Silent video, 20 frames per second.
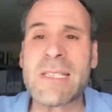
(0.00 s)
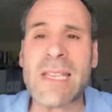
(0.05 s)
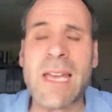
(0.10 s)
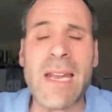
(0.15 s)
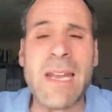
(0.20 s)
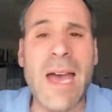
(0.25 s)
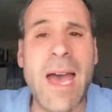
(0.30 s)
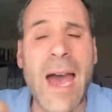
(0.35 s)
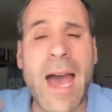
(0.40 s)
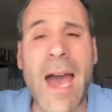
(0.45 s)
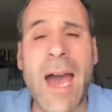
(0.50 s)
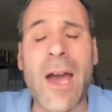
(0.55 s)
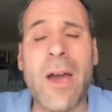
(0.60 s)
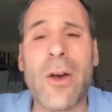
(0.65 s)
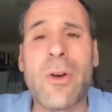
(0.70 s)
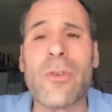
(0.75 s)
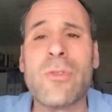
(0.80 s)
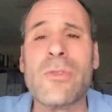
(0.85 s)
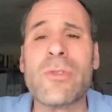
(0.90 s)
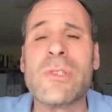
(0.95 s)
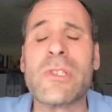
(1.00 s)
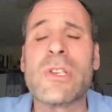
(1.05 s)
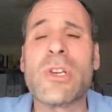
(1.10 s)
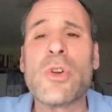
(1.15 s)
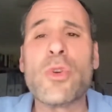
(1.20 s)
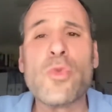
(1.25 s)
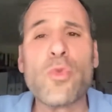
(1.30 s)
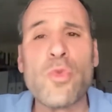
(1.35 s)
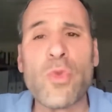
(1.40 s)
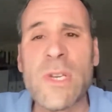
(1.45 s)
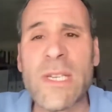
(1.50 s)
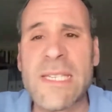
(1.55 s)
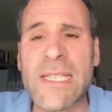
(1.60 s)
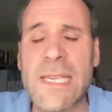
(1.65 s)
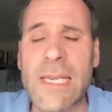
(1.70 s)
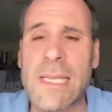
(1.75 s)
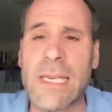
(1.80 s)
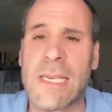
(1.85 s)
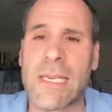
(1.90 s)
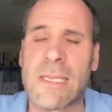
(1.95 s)
that Aharon's
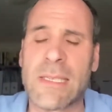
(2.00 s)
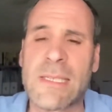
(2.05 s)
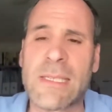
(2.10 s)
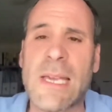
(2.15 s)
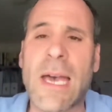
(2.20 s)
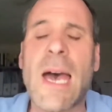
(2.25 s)
resilience,